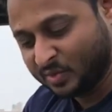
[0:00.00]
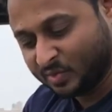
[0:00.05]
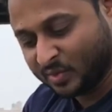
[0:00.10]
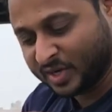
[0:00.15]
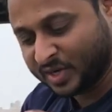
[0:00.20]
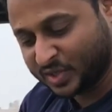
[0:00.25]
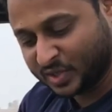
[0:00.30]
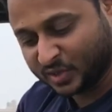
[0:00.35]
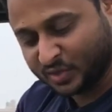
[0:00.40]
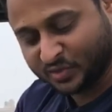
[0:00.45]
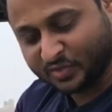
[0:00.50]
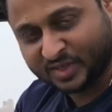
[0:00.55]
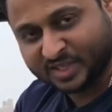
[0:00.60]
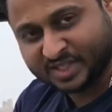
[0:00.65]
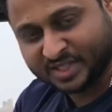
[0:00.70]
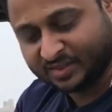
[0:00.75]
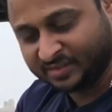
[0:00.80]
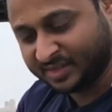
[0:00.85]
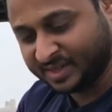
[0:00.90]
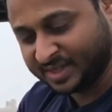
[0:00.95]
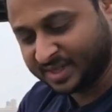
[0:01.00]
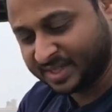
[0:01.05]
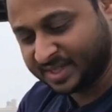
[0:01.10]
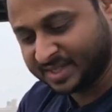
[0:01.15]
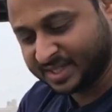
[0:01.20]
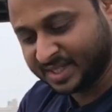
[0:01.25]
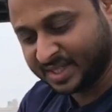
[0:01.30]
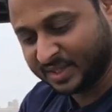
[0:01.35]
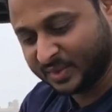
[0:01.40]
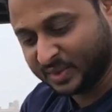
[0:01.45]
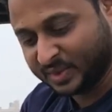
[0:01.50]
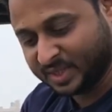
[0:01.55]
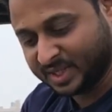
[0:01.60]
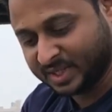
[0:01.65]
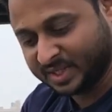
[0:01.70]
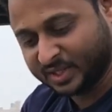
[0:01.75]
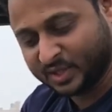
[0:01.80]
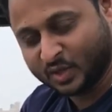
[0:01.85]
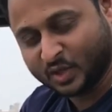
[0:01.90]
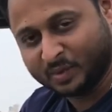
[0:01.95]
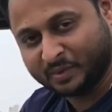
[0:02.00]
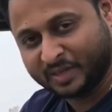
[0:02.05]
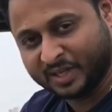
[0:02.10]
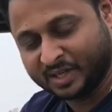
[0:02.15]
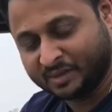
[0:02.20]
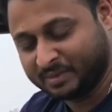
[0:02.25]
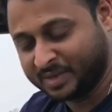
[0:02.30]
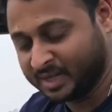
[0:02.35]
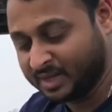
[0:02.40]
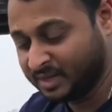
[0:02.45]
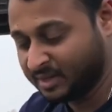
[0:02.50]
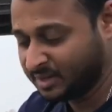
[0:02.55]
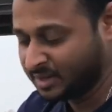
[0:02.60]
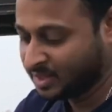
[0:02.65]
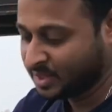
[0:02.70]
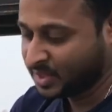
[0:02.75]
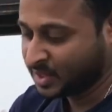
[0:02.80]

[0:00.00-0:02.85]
Once you fix the filter inside, you turn the knob in the middle.